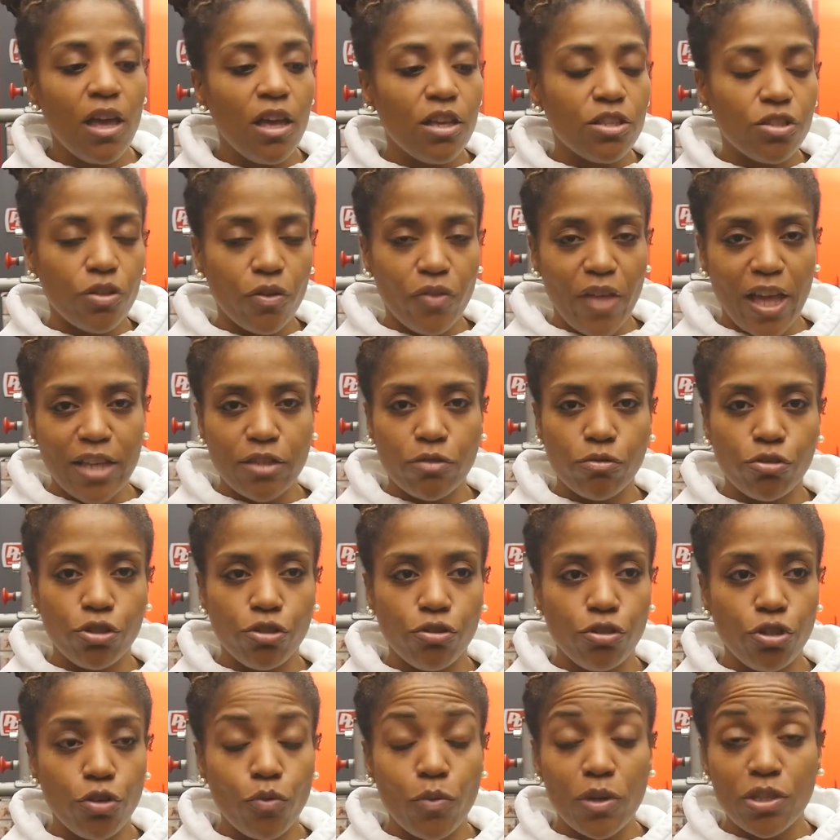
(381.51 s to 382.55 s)
So that's what you
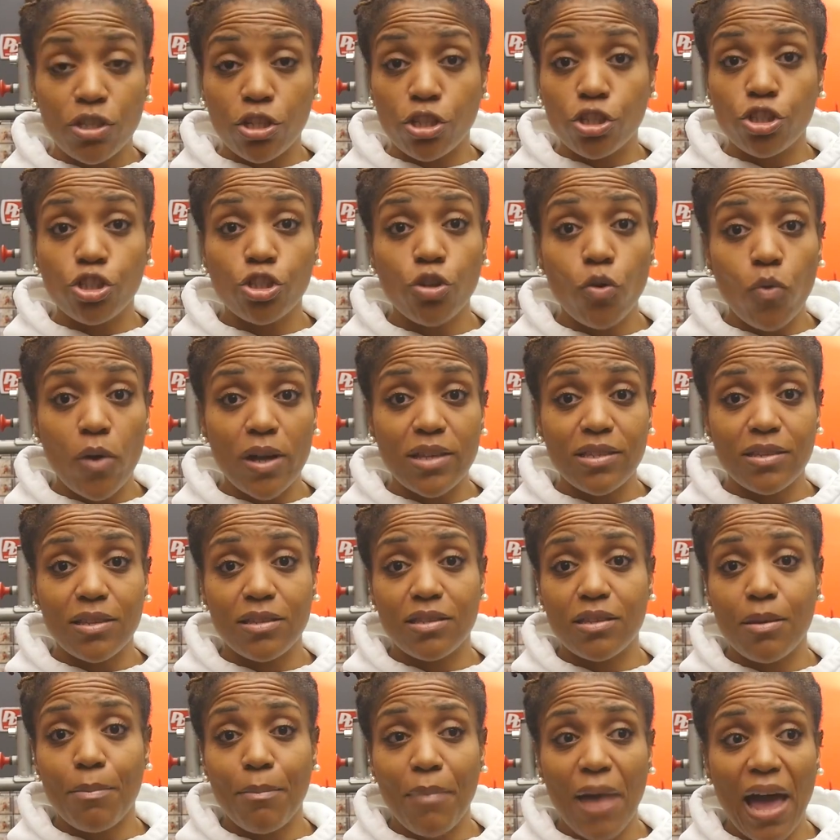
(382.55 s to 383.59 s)
do. It's a choice.
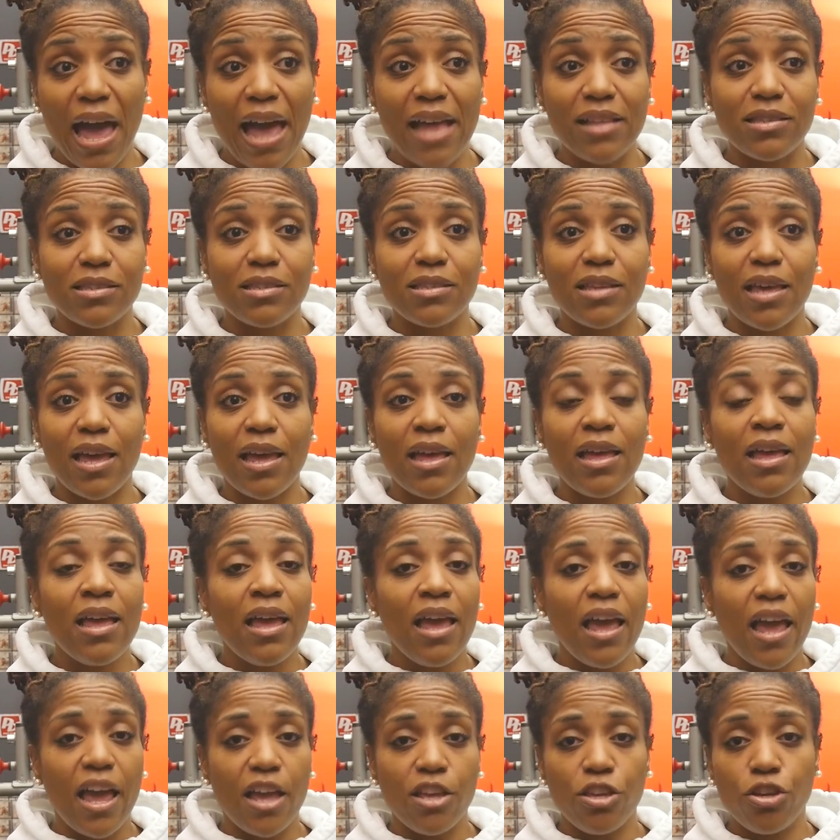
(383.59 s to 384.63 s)
It's a mindset,
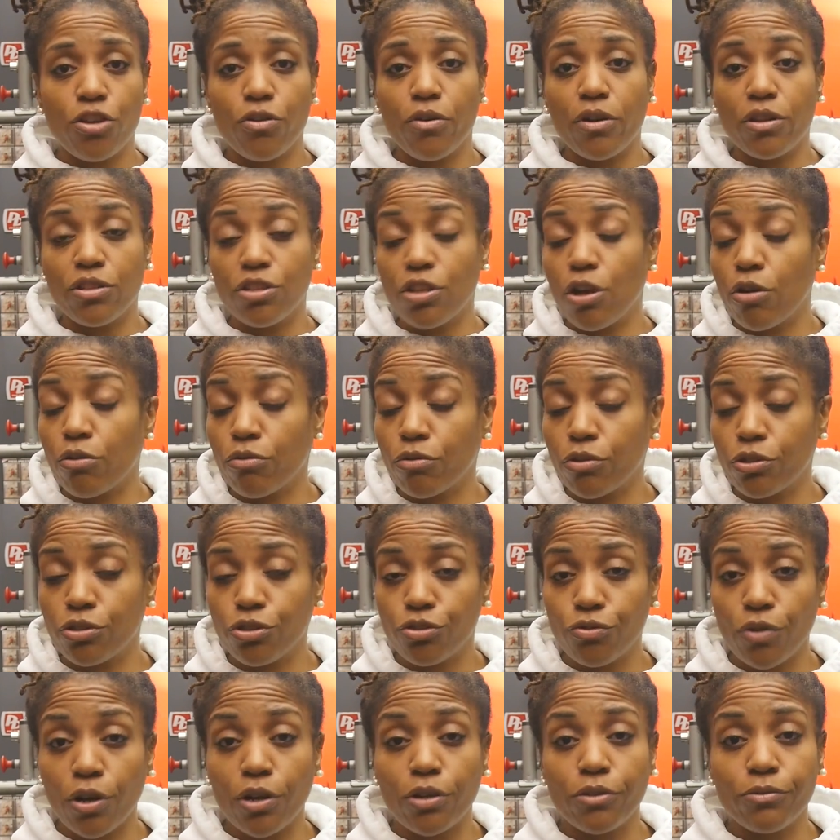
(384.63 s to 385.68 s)
and you're in total
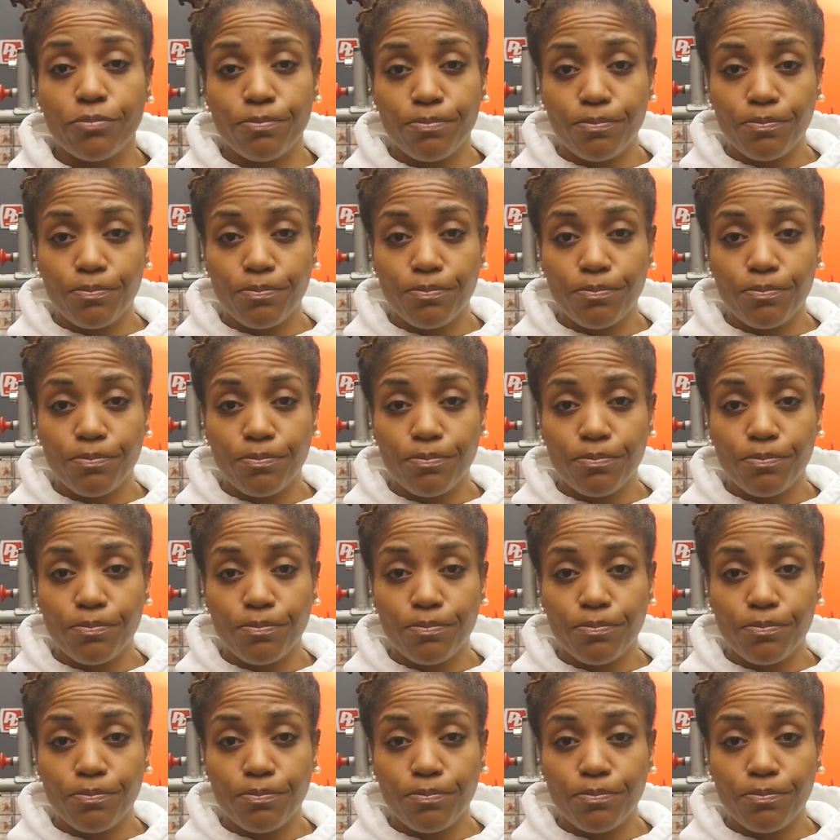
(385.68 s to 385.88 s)
control.